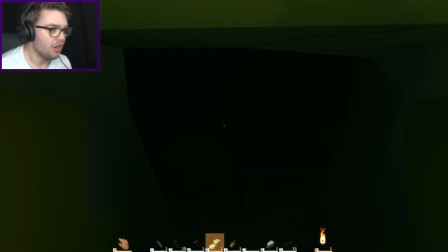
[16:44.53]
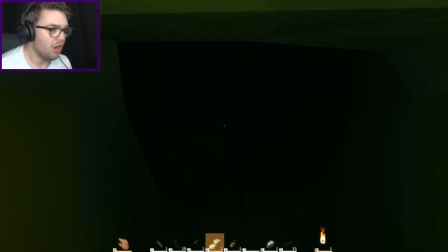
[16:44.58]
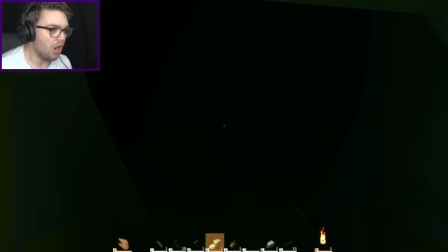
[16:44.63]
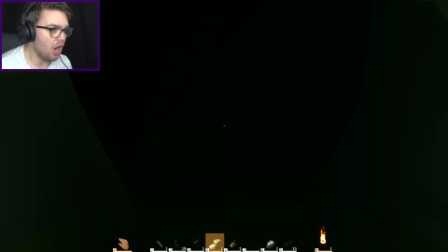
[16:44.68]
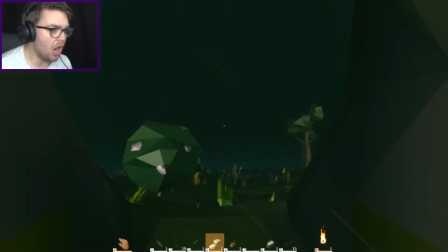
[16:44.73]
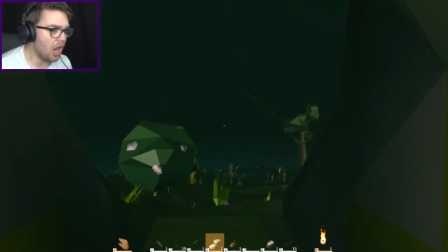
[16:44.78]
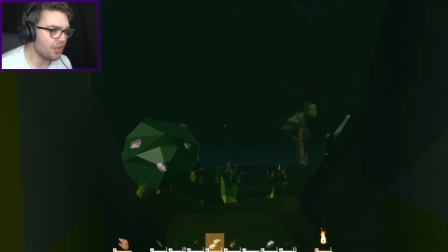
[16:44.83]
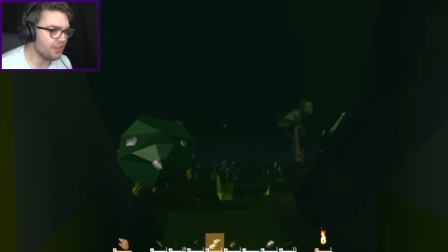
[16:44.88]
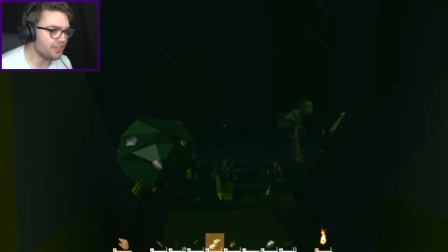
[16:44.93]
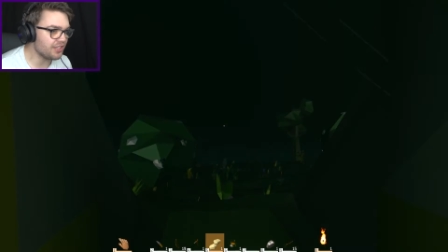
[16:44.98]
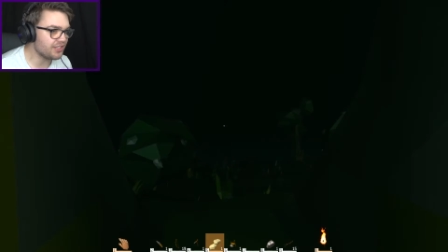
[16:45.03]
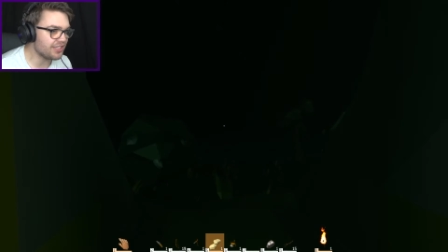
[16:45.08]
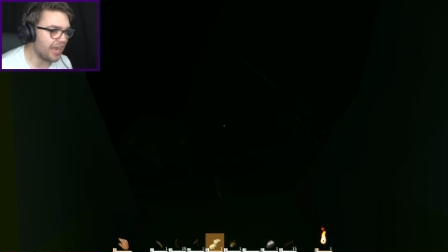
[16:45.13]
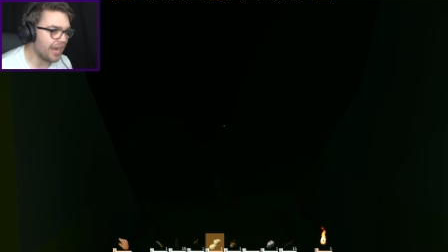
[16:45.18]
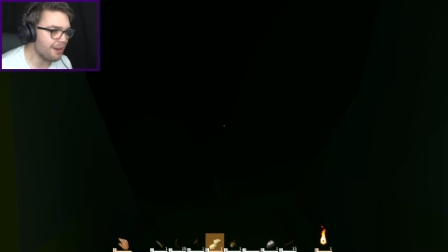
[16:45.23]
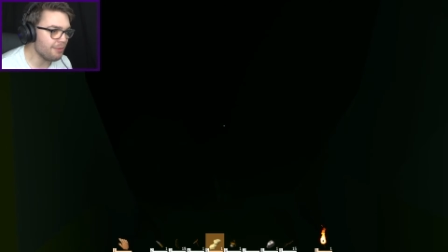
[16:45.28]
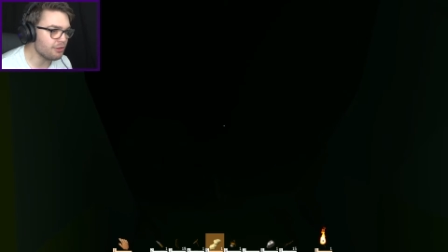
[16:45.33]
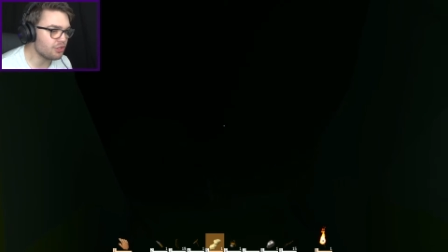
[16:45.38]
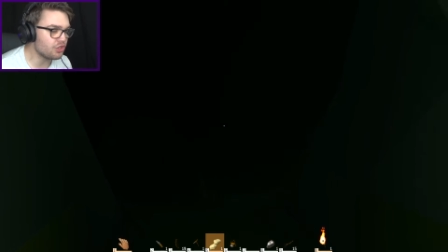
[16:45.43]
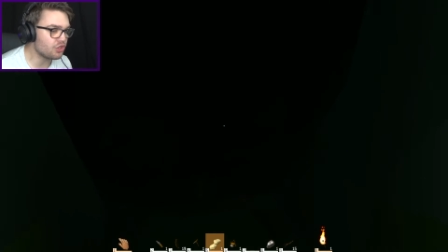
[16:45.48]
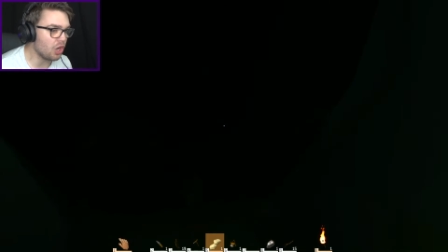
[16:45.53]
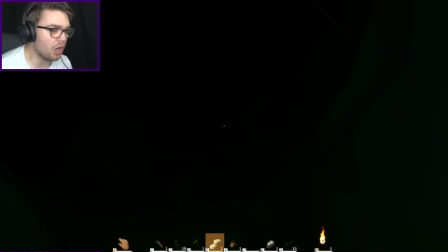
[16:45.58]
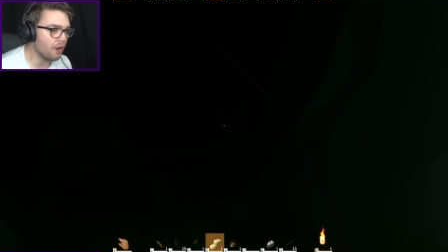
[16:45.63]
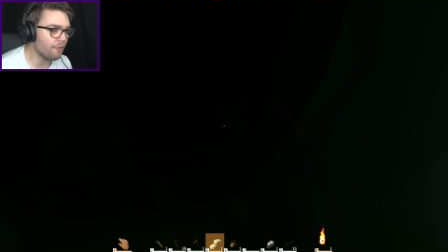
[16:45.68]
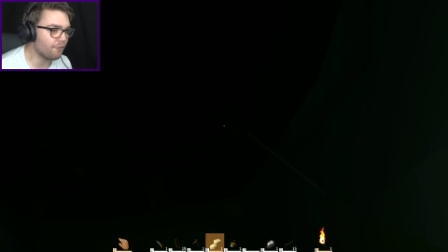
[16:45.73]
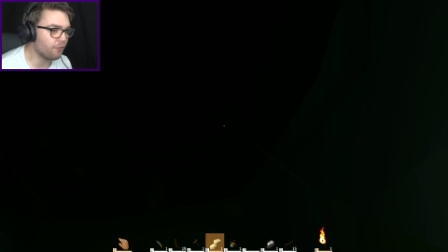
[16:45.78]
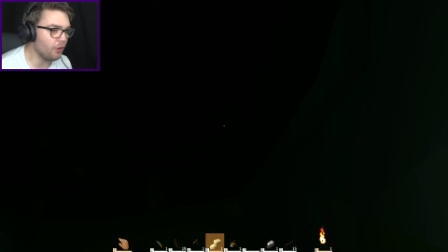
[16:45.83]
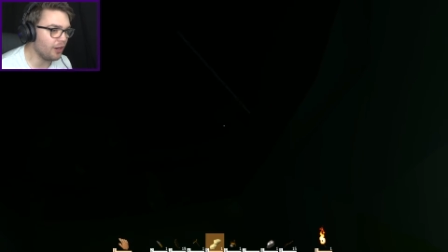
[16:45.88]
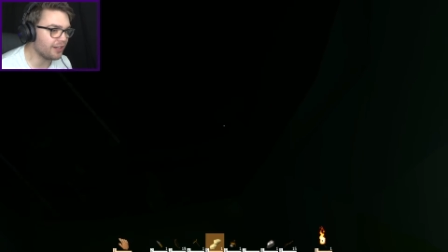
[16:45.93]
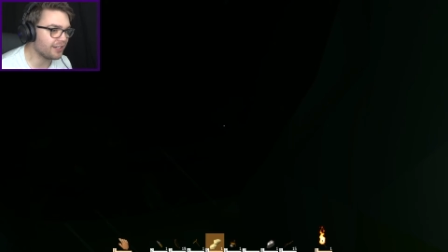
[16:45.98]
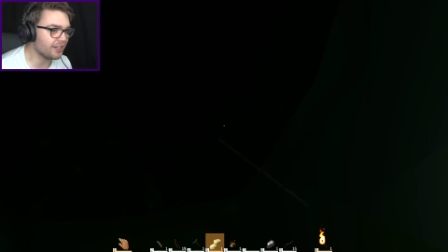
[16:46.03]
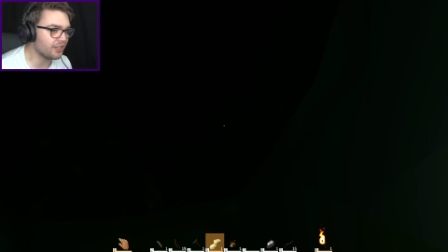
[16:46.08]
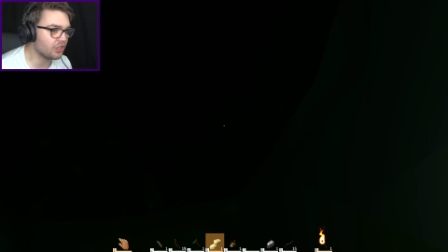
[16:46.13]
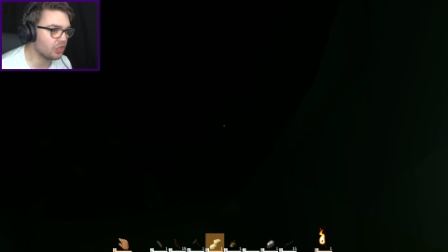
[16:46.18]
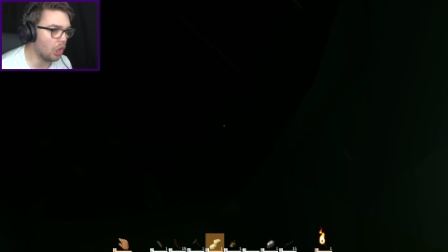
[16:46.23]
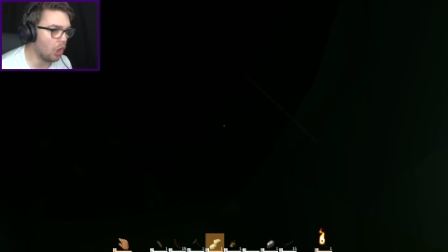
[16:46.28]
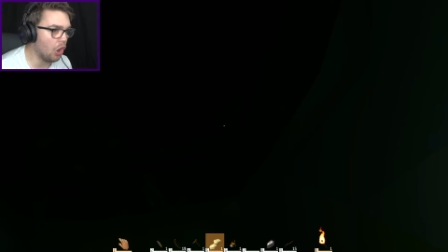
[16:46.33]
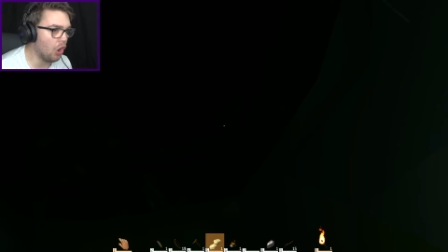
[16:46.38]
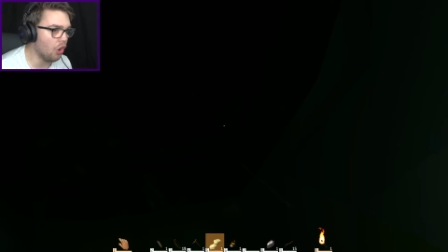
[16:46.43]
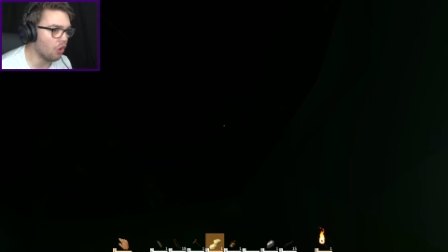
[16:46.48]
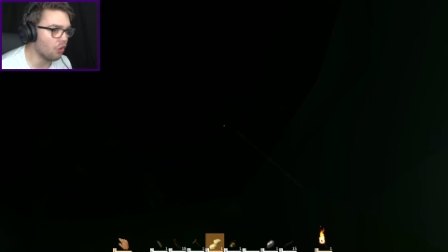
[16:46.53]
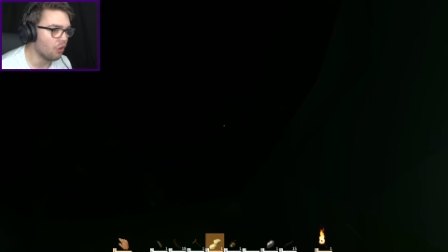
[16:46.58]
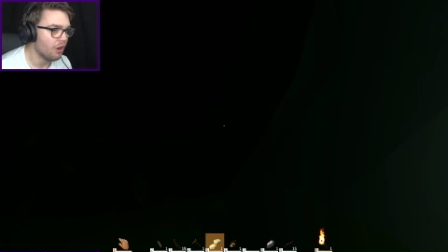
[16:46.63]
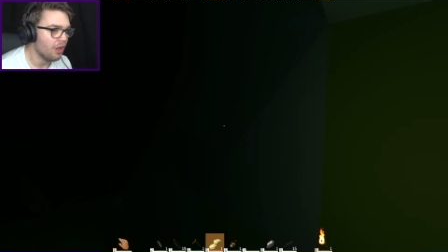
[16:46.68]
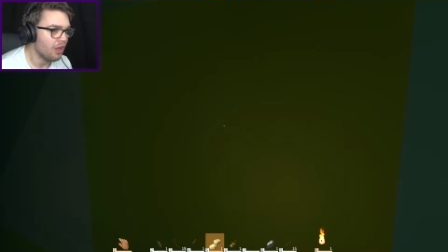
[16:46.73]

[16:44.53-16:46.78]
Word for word: Oh, this game is so freaking cool.